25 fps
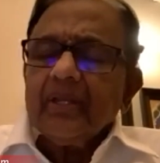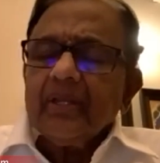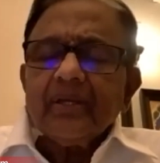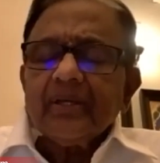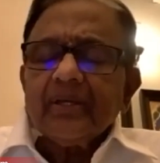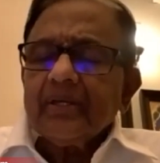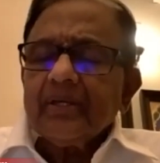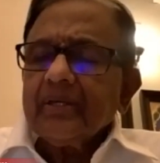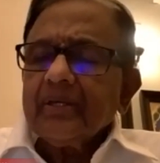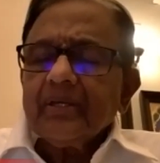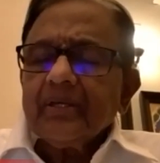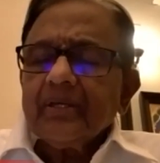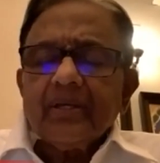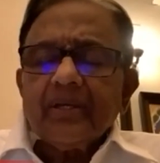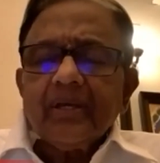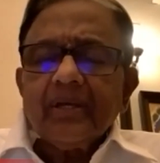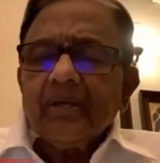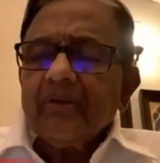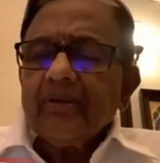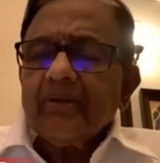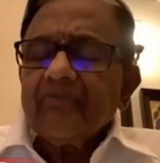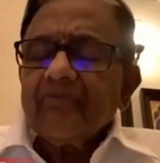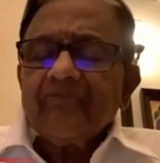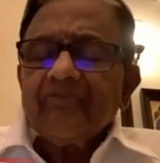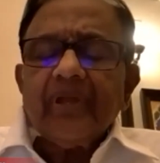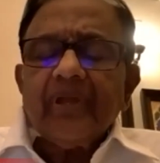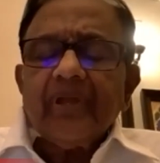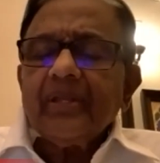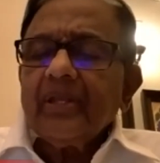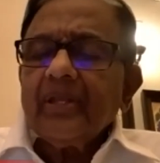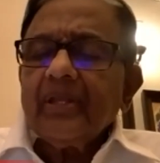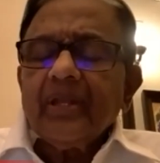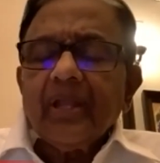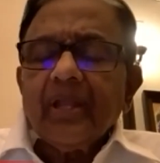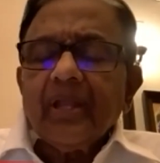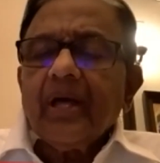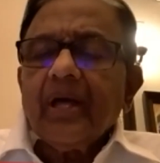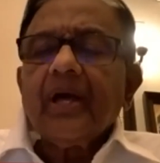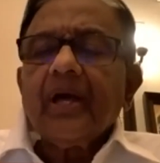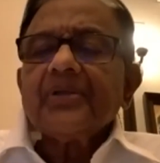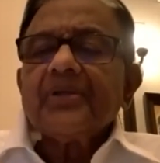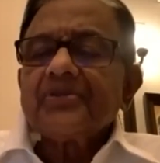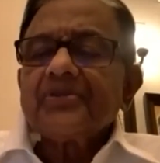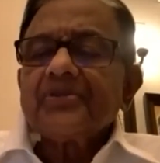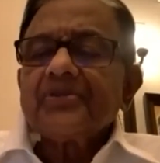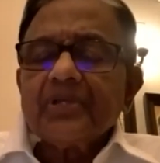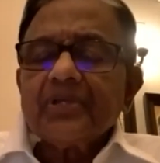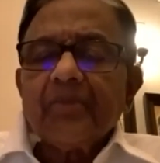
a very large